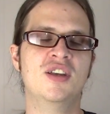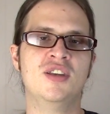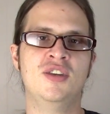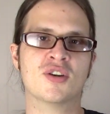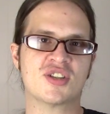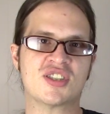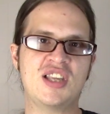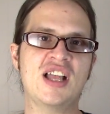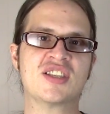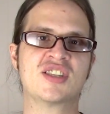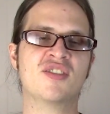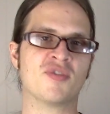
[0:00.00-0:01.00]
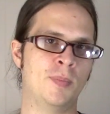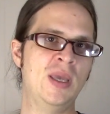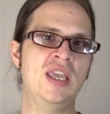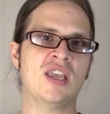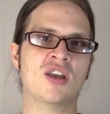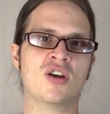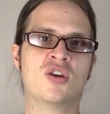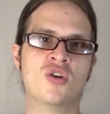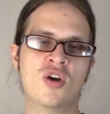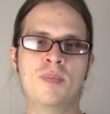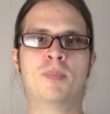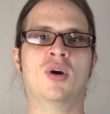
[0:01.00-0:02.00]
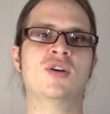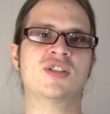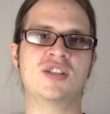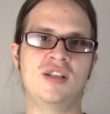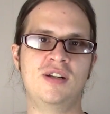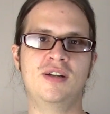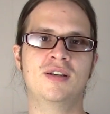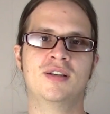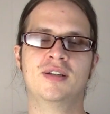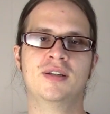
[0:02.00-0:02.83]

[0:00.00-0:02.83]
your sense of being a good person